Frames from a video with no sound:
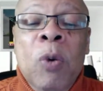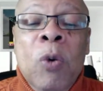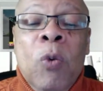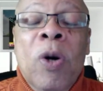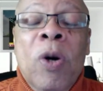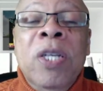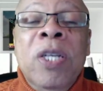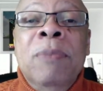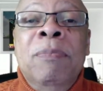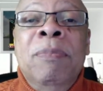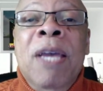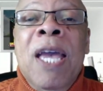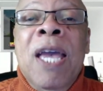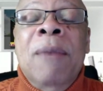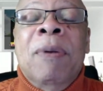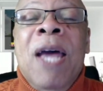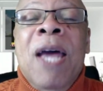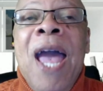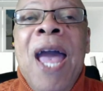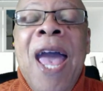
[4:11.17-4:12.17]
want to be
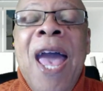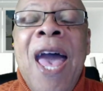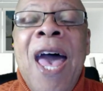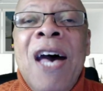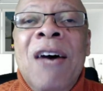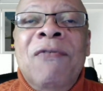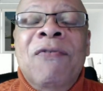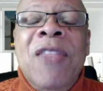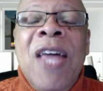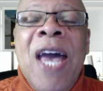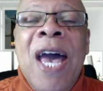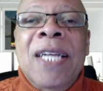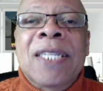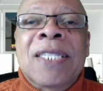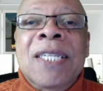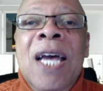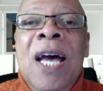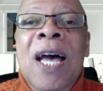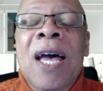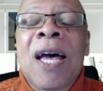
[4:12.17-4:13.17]
able to have that
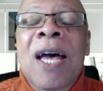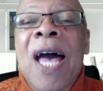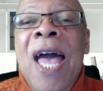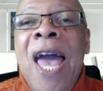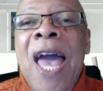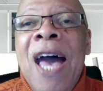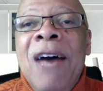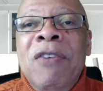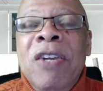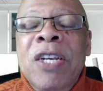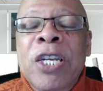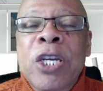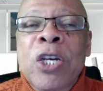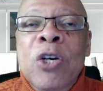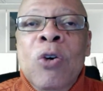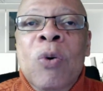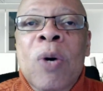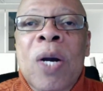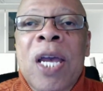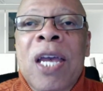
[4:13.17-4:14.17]

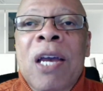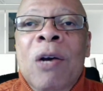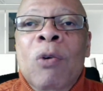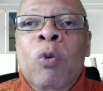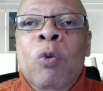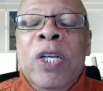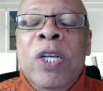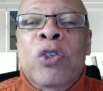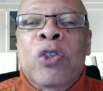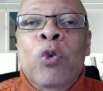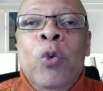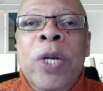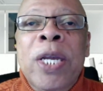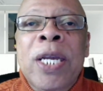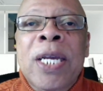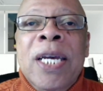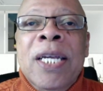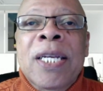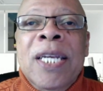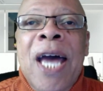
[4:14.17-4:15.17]
avenue in which we
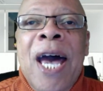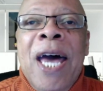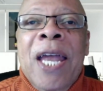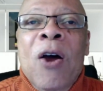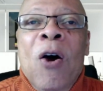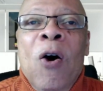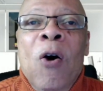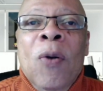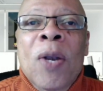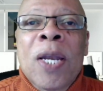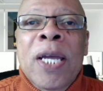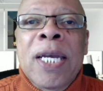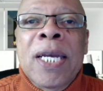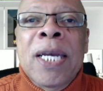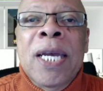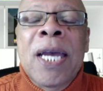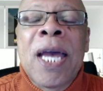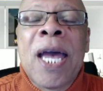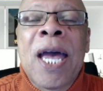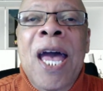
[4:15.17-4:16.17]
can not
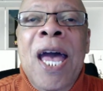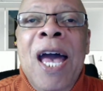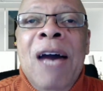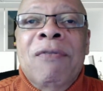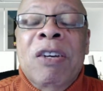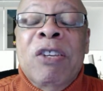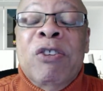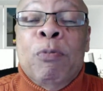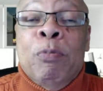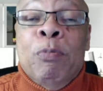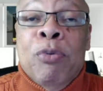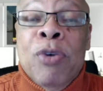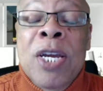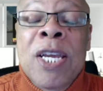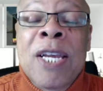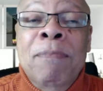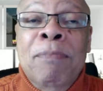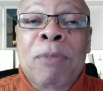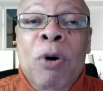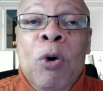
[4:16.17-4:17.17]
only have a
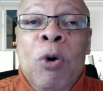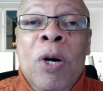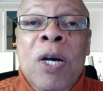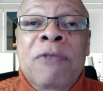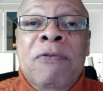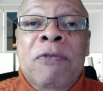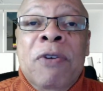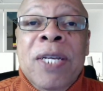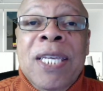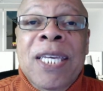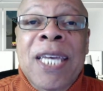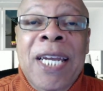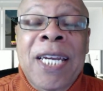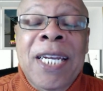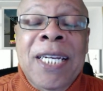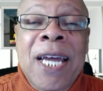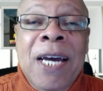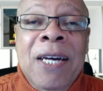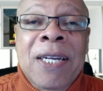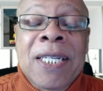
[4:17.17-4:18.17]
springboard for
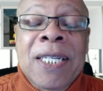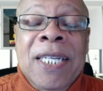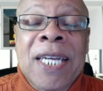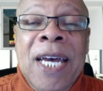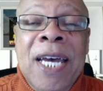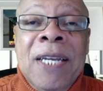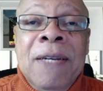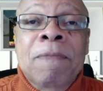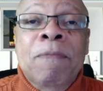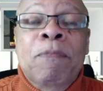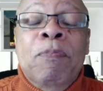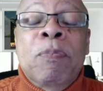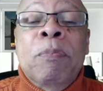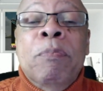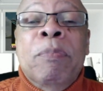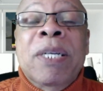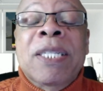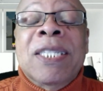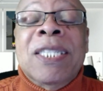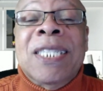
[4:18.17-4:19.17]
getting out of debt,
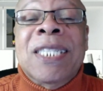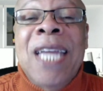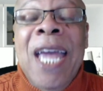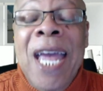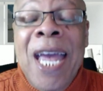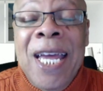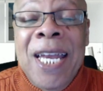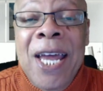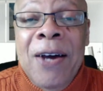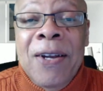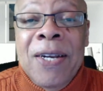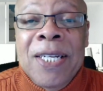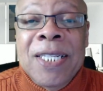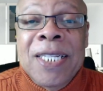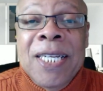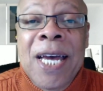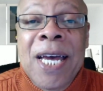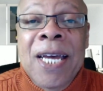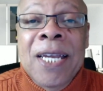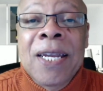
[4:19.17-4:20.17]
but staying out of
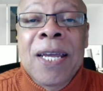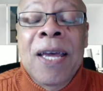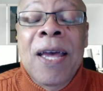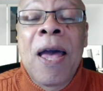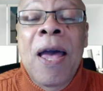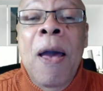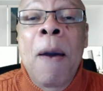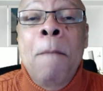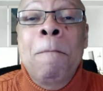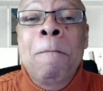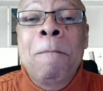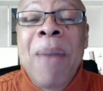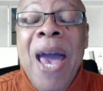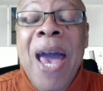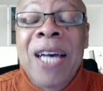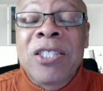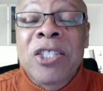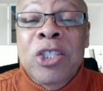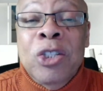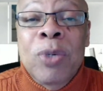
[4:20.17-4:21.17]
debt,
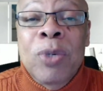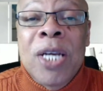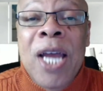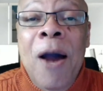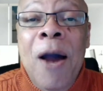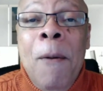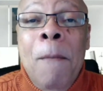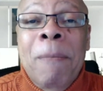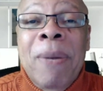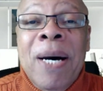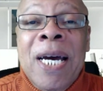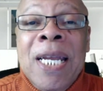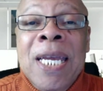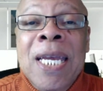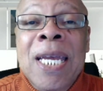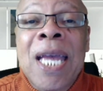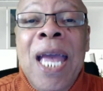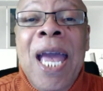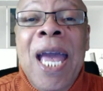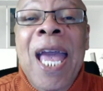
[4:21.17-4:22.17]
mastering our
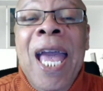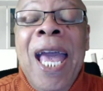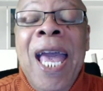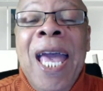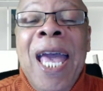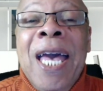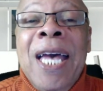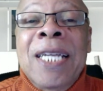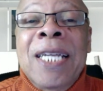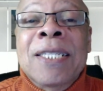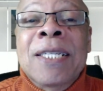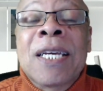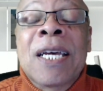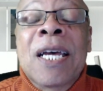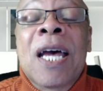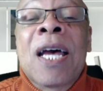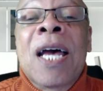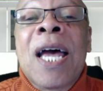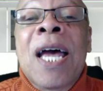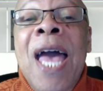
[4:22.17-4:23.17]
money, and
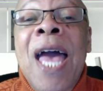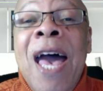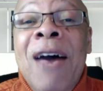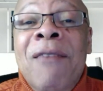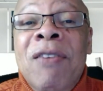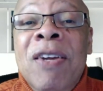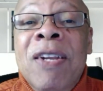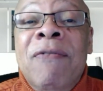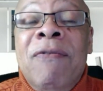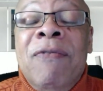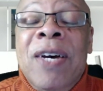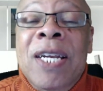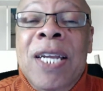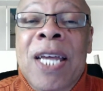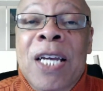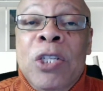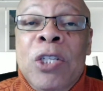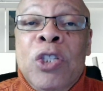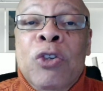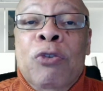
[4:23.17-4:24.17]
having
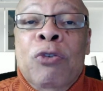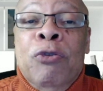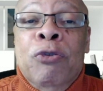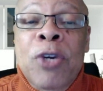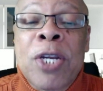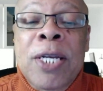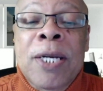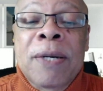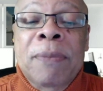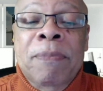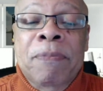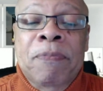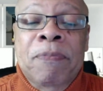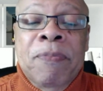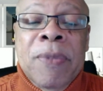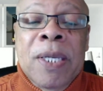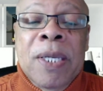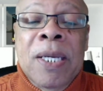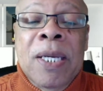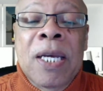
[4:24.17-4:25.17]
financial freedom.
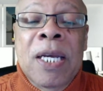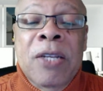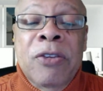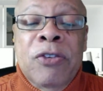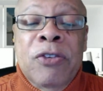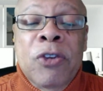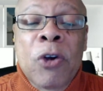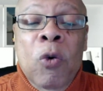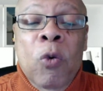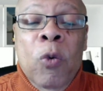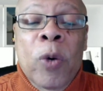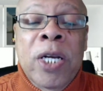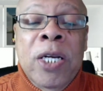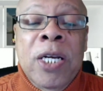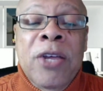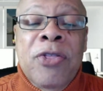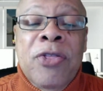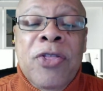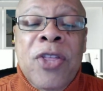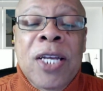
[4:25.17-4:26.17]
And so, one of
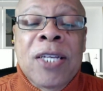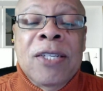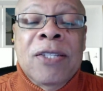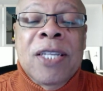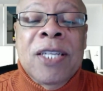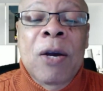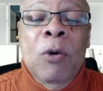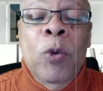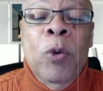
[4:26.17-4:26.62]
the things that we